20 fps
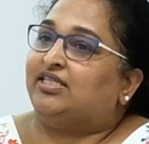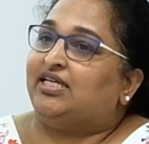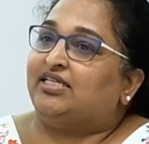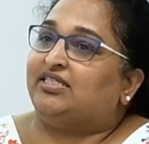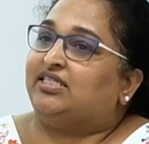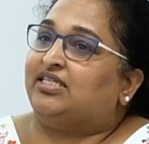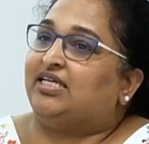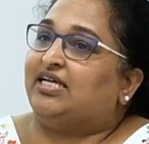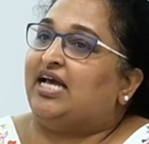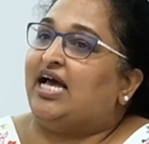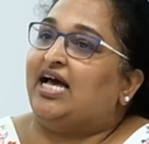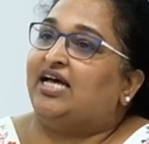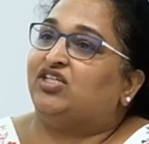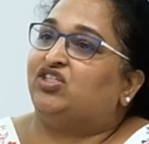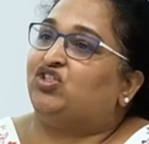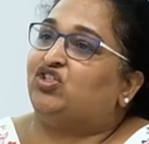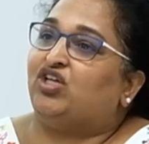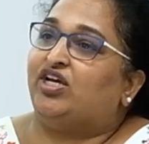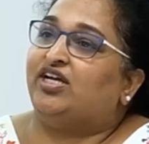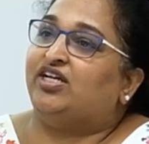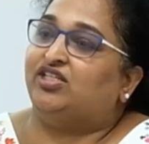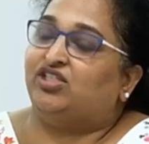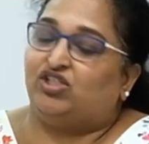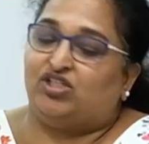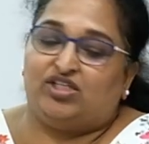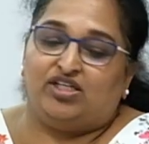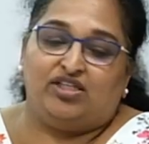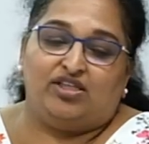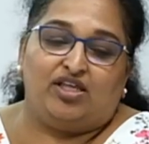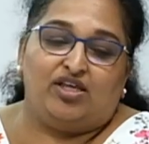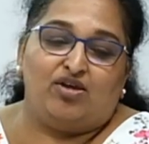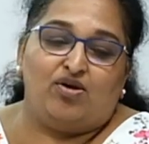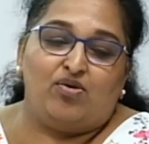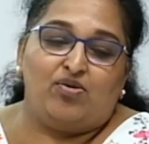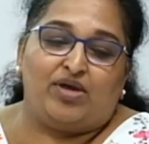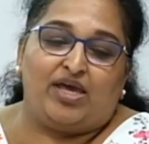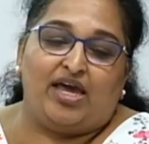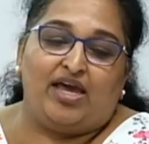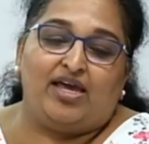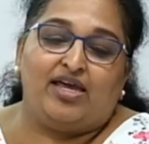testing has changed in the
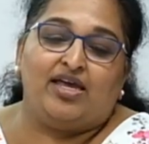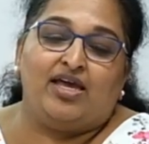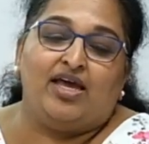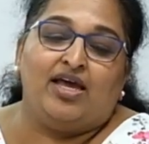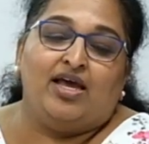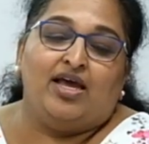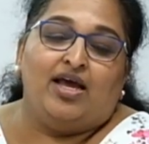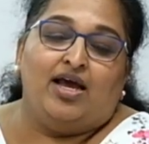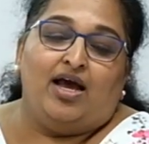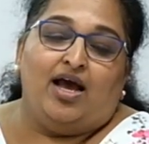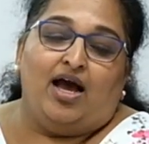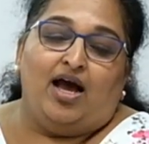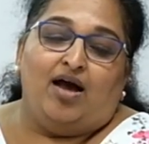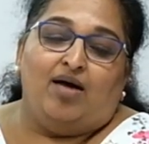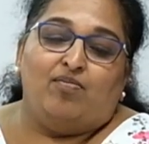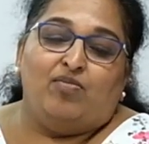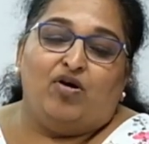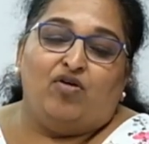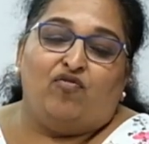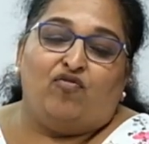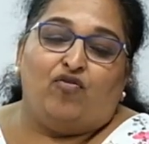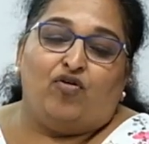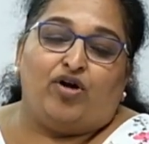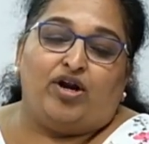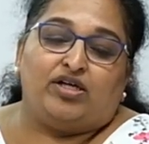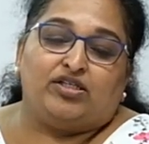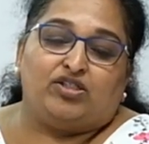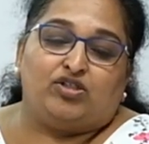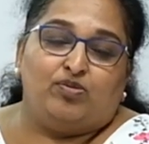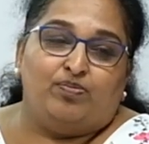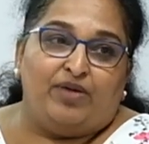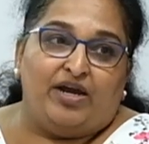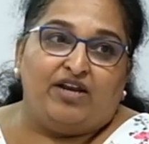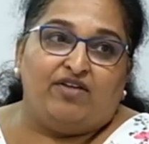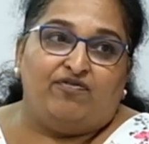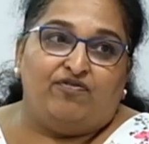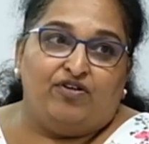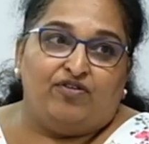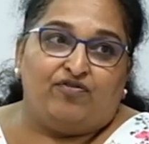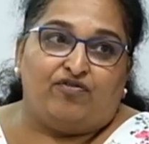UK. For us to
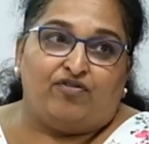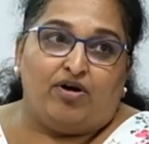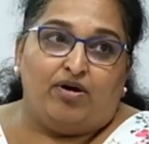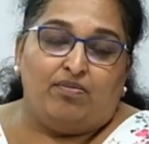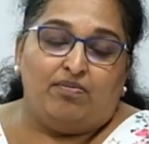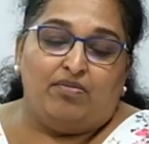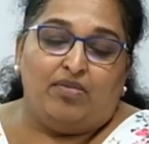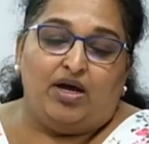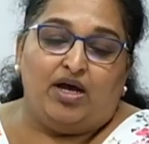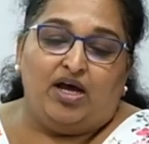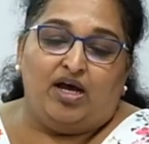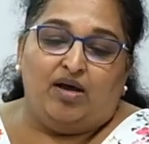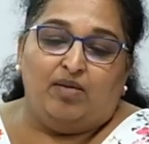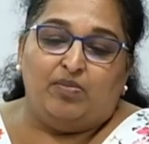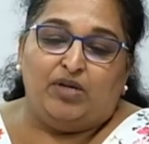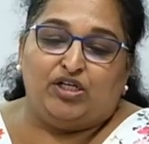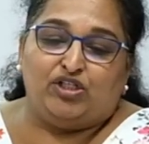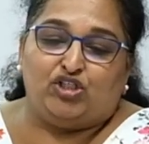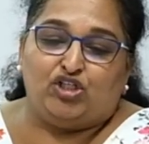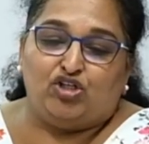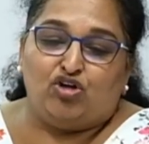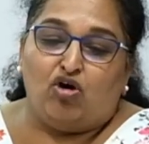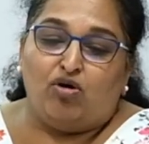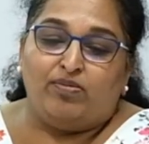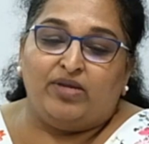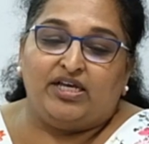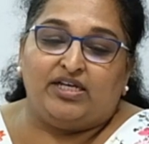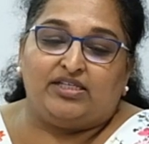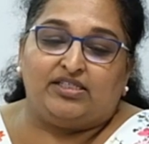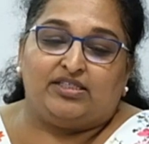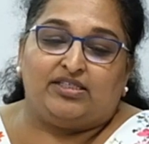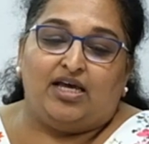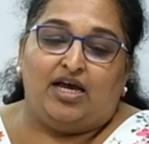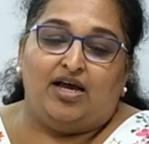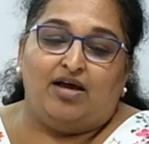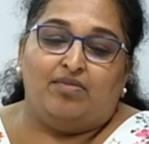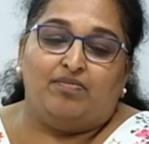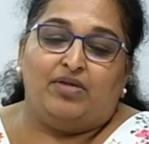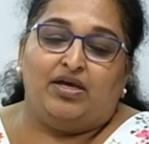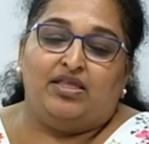benefit from genomics,
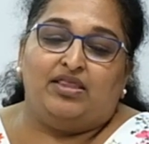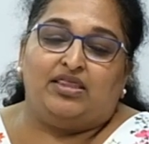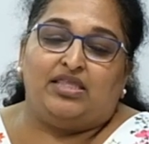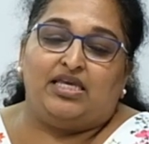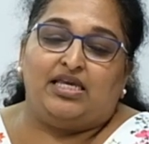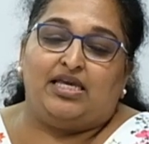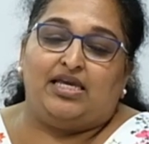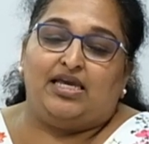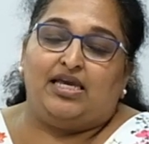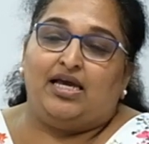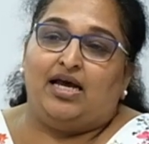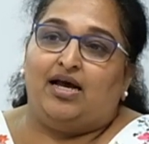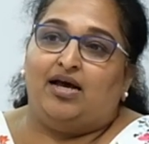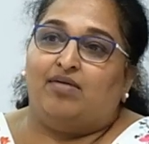the